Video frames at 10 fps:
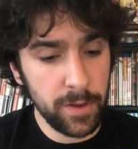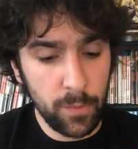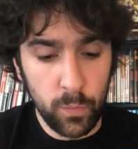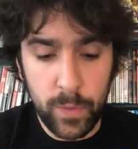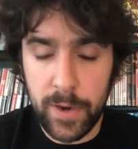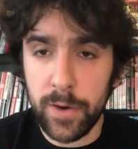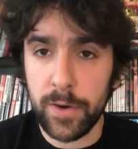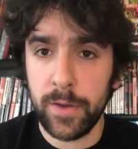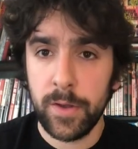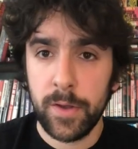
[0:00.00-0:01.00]
a
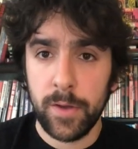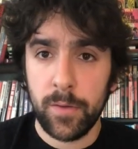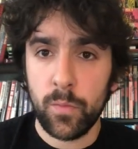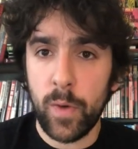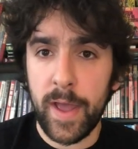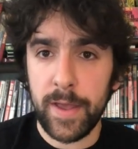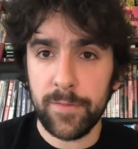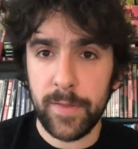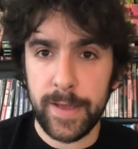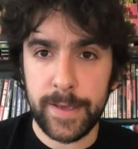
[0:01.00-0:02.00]
weird way
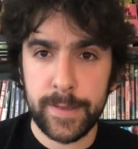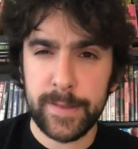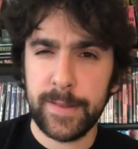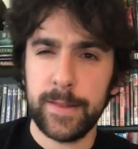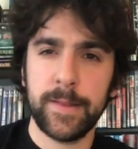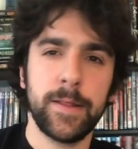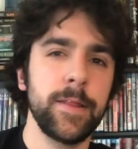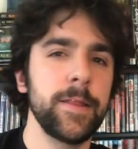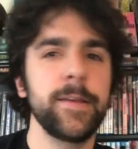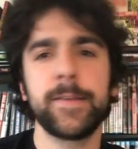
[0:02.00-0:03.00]
of like,
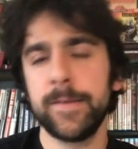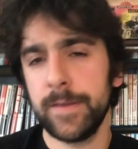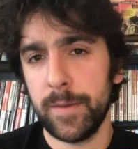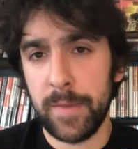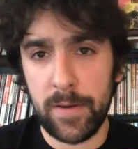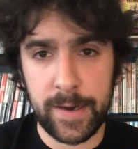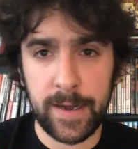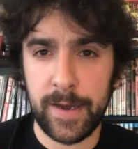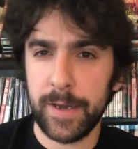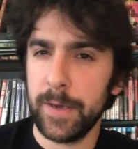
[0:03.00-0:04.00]
this isn't
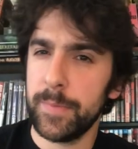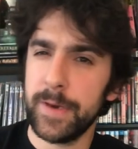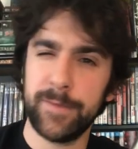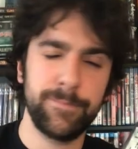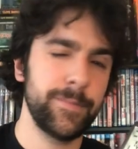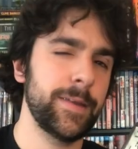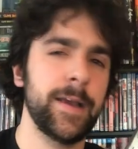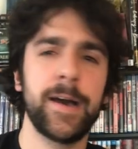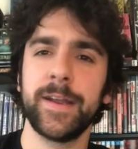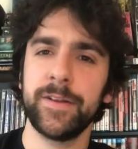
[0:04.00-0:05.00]
Americana, but it
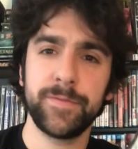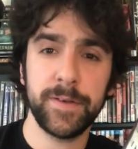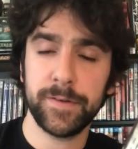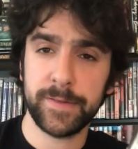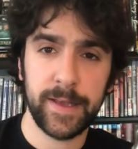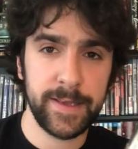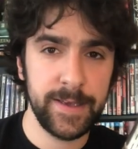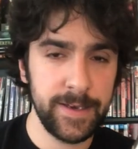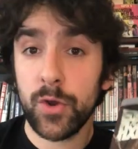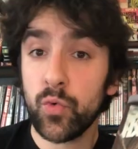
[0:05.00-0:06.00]
kind of feels like
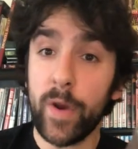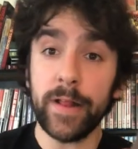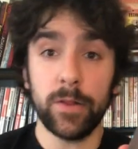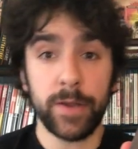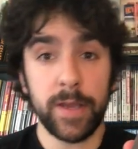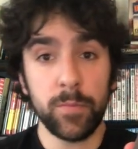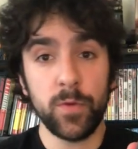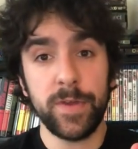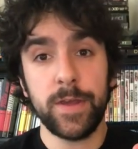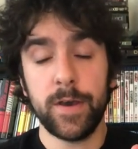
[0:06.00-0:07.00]
it. Great looking
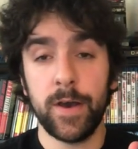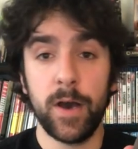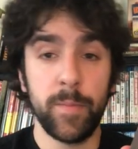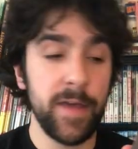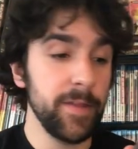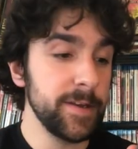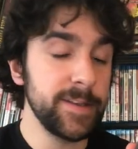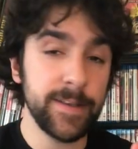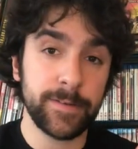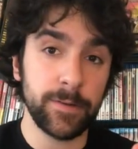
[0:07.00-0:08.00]
movie, and the
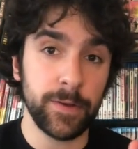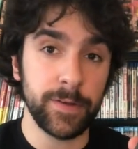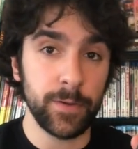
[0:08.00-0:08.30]
disc looks